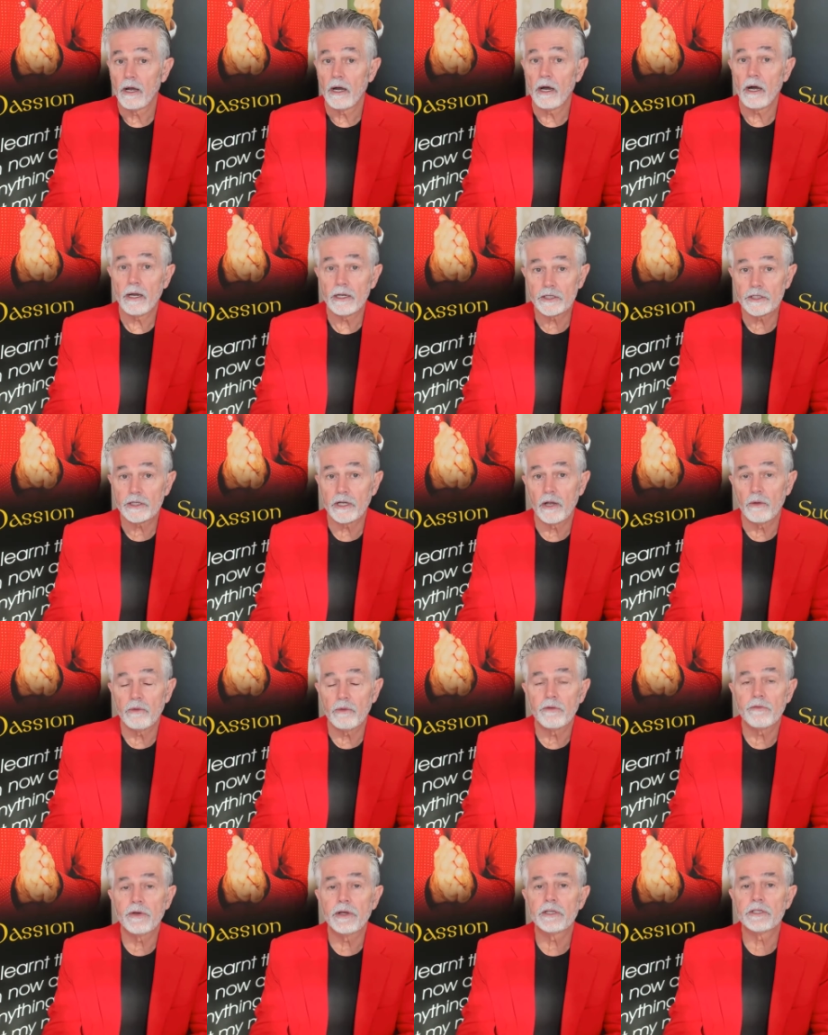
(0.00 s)
I say
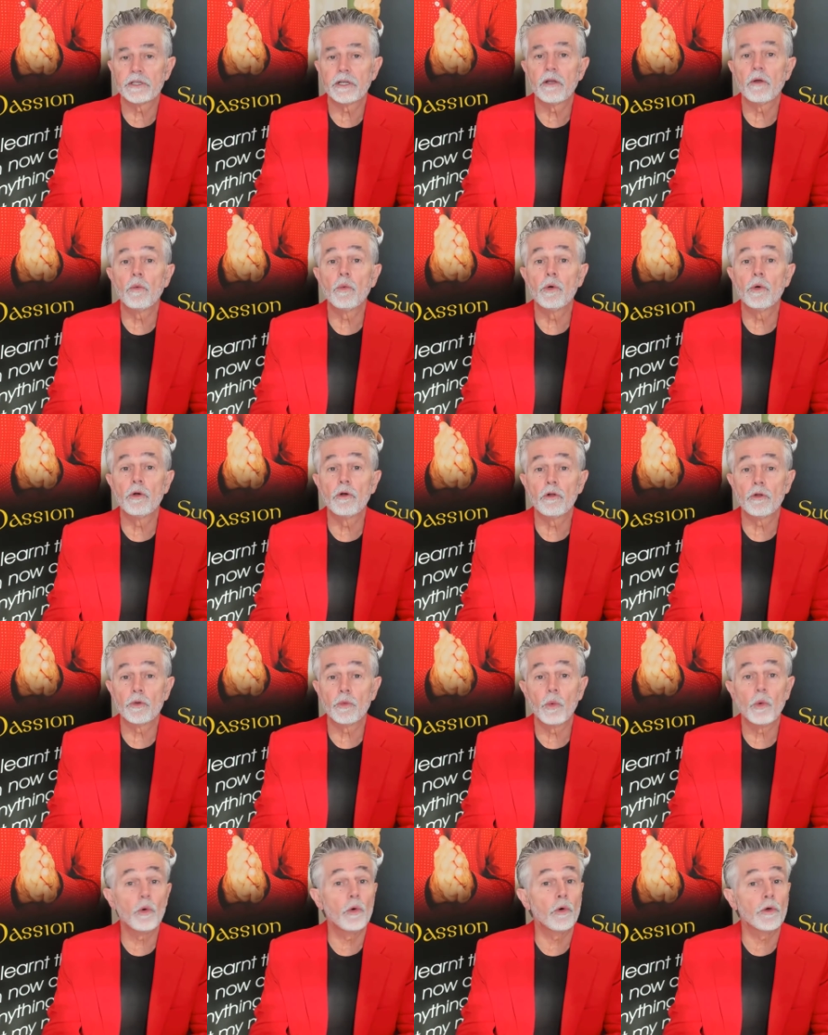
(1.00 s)
we're facing World
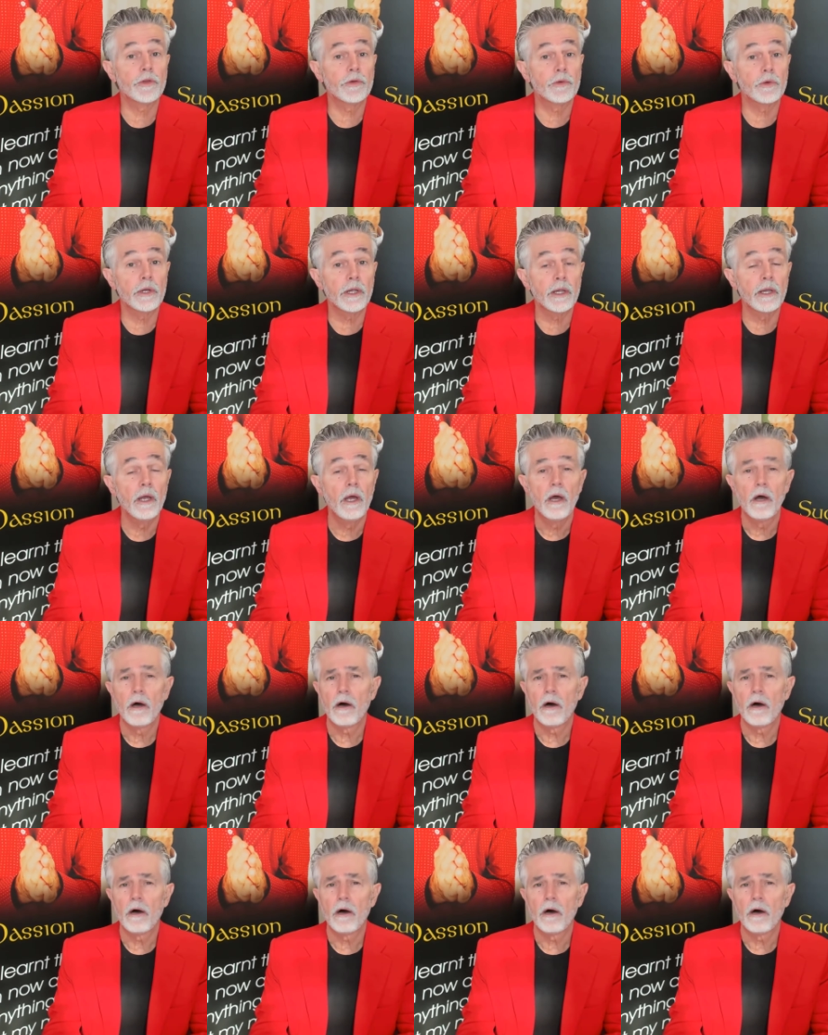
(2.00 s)
War III.